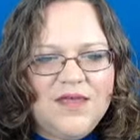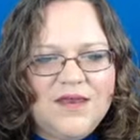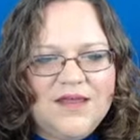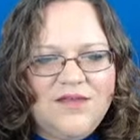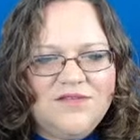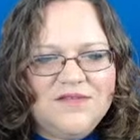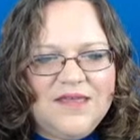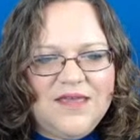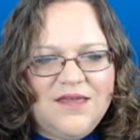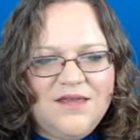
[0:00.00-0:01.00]
And now you
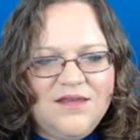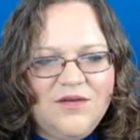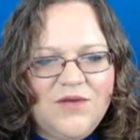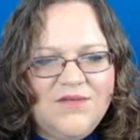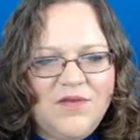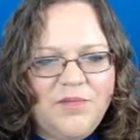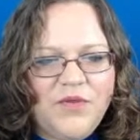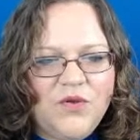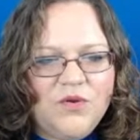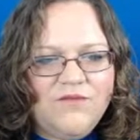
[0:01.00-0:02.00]
see we have a
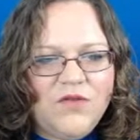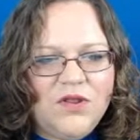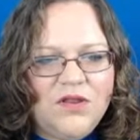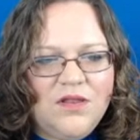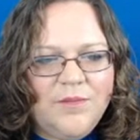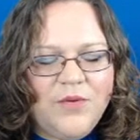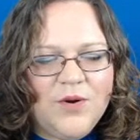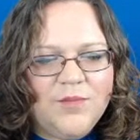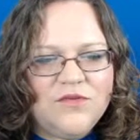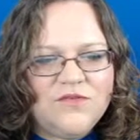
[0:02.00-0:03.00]
beautiful
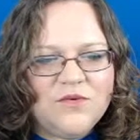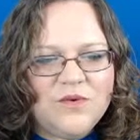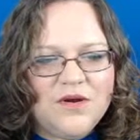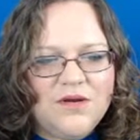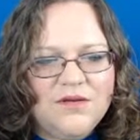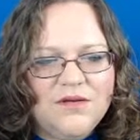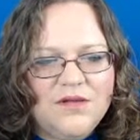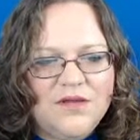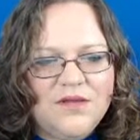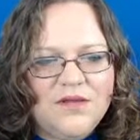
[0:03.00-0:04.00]
purple store
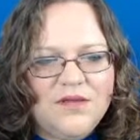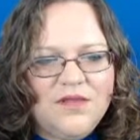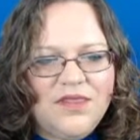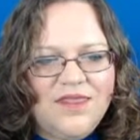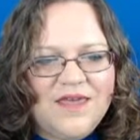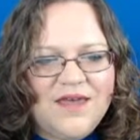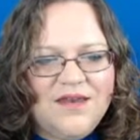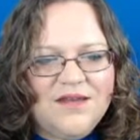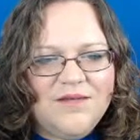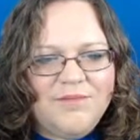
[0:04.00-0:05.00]

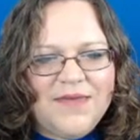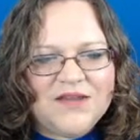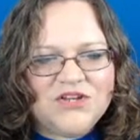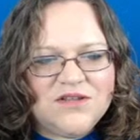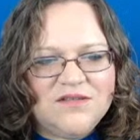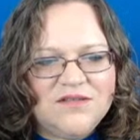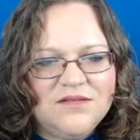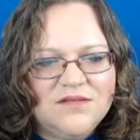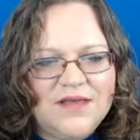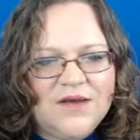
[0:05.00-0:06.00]
that matches
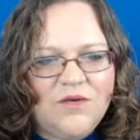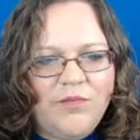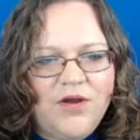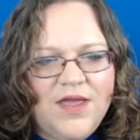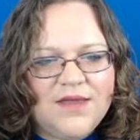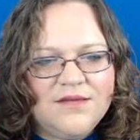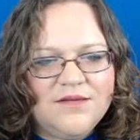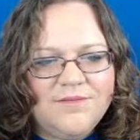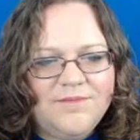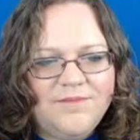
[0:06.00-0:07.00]
our brand.
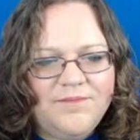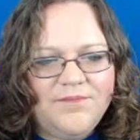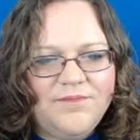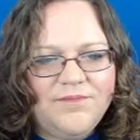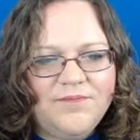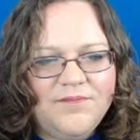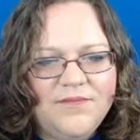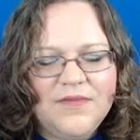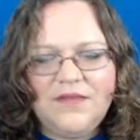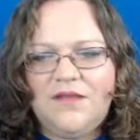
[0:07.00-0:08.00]

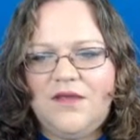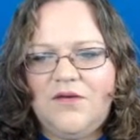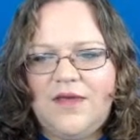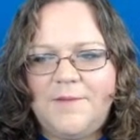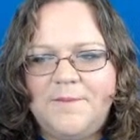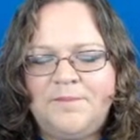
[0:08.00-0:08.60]
Okay.